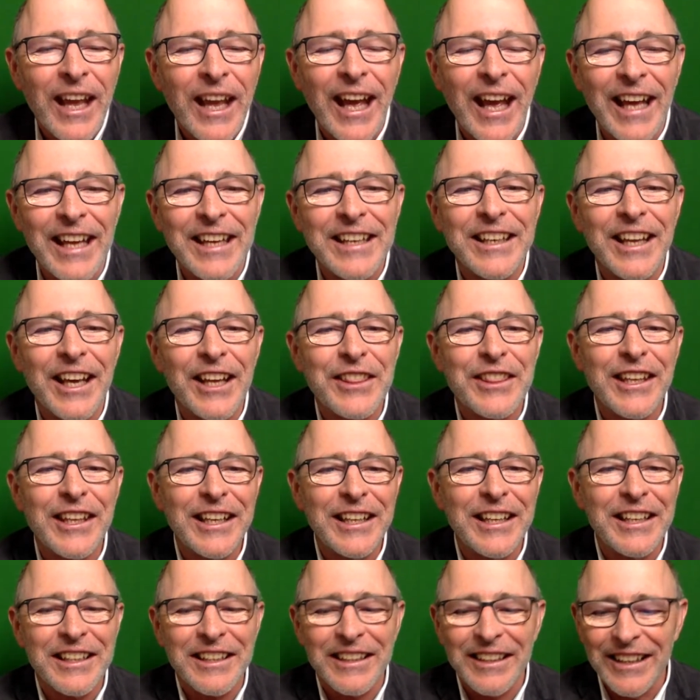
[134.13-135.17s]
And I
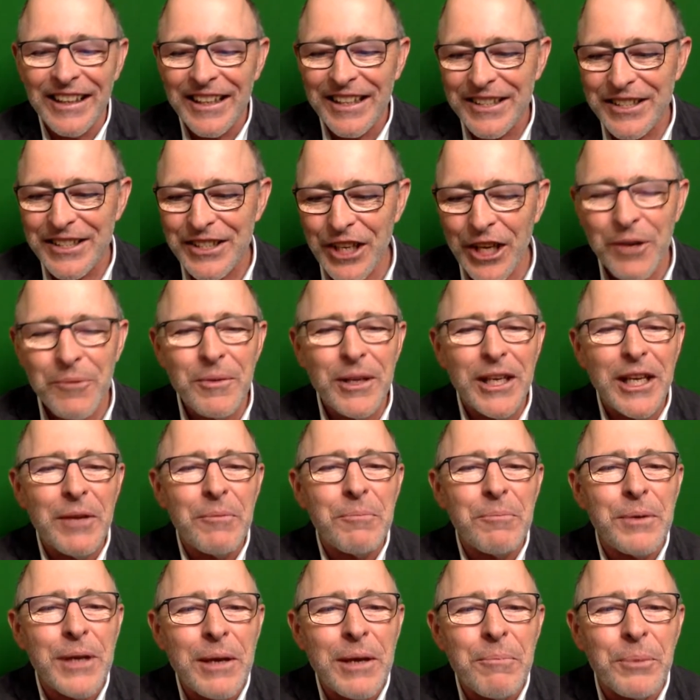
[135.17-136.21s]
think so
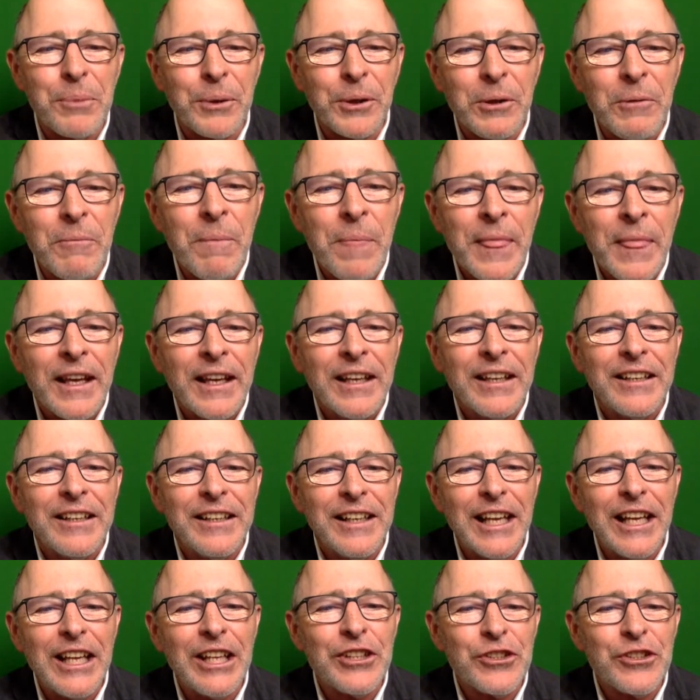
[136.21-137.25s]
many people
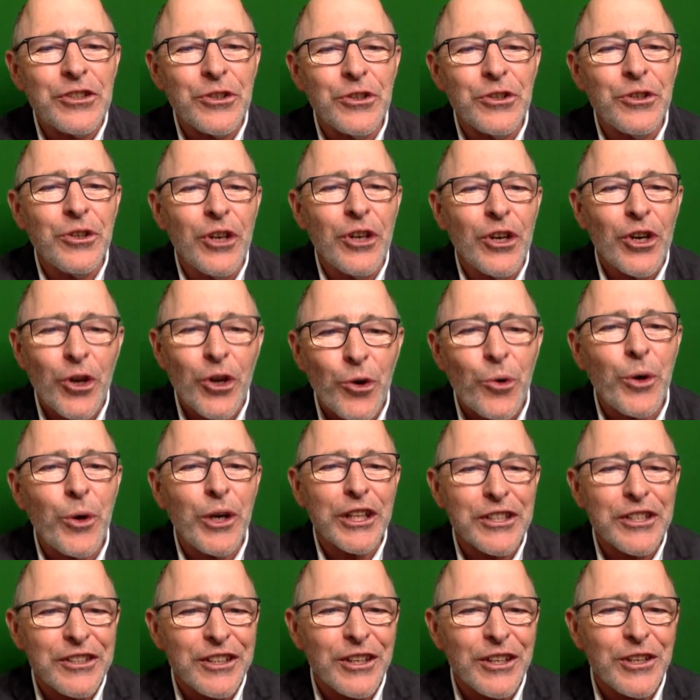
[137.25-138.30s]
need to
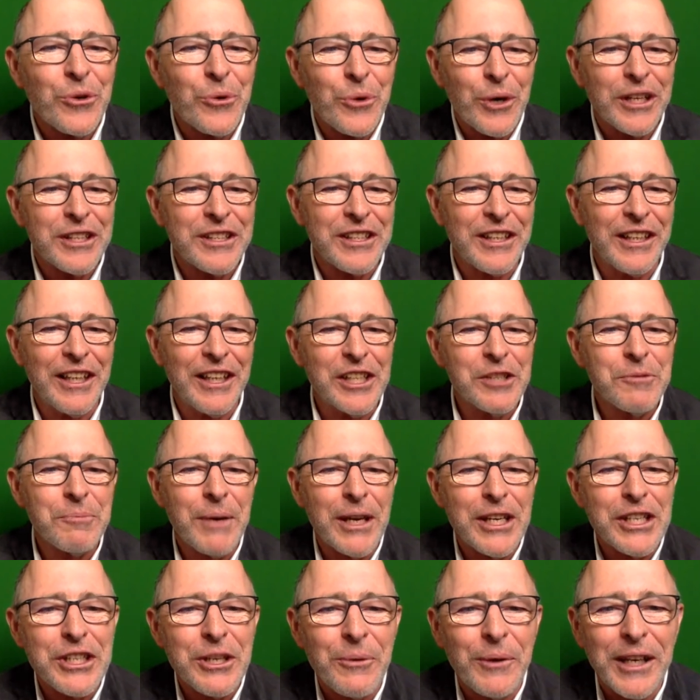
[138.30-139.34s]
quit quitting,
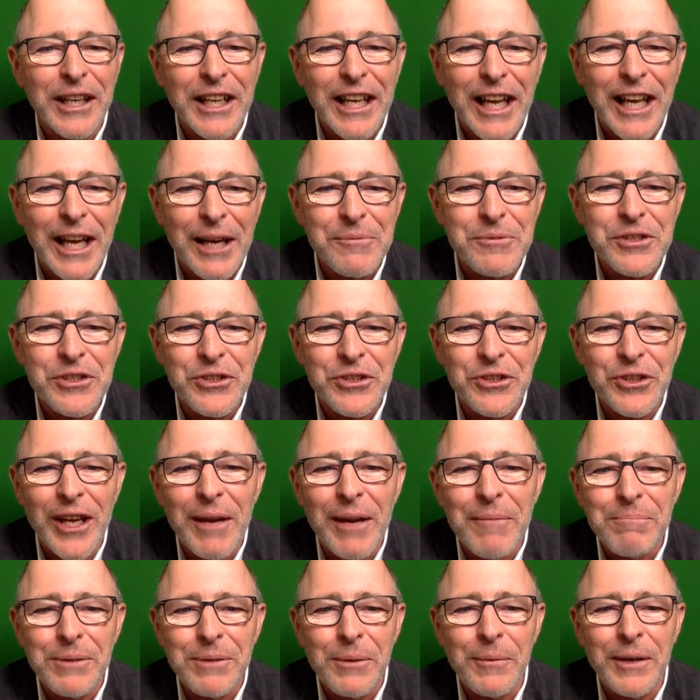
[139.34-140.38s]
especially when it comes to
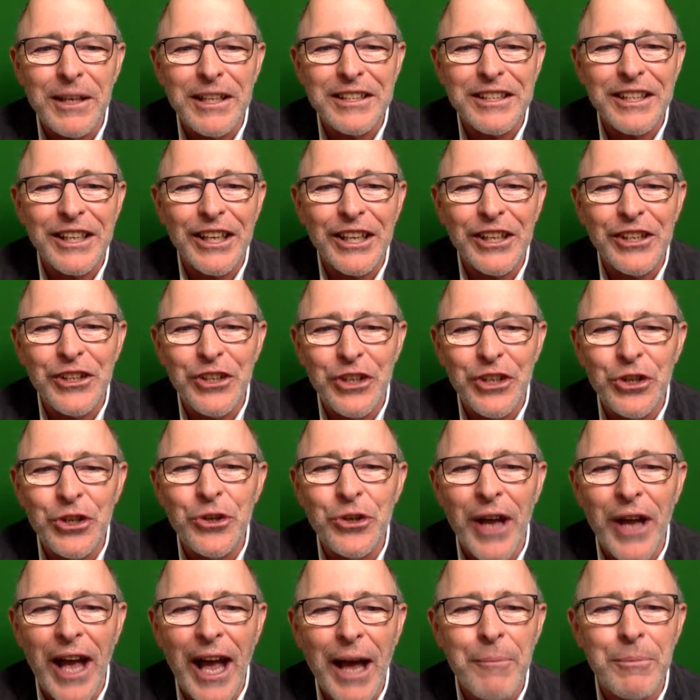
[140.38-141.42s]
implementing
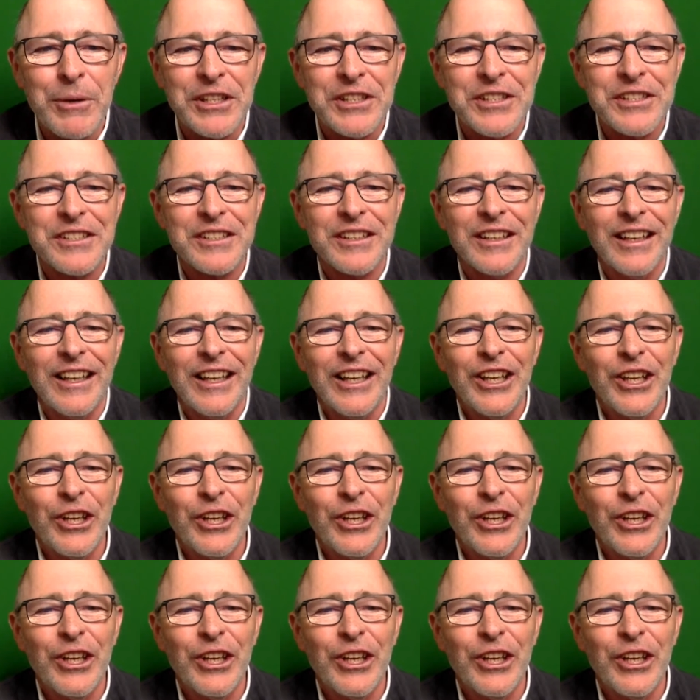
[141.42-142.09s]
new habits.